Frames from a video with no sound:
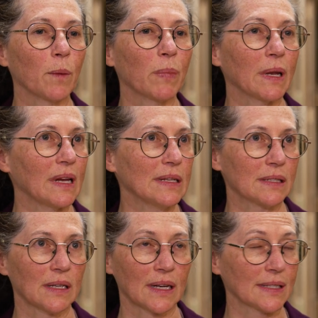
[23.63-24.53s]
but
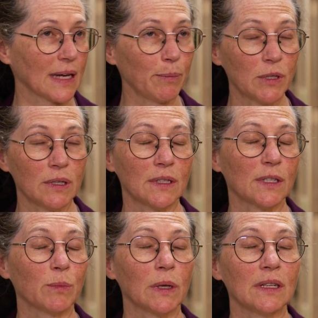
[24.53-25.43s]
it's accepted
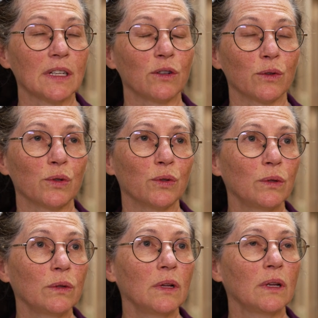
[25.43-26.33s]
as a political
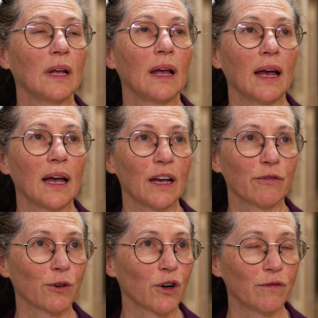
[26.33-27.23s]
tool
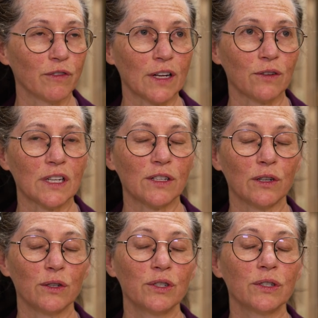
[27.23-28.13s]
for conflict
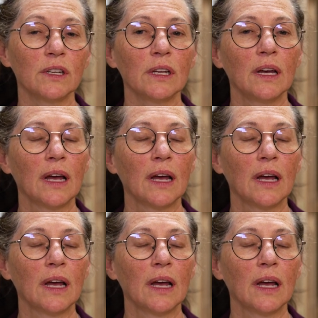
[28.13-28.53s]
resolution.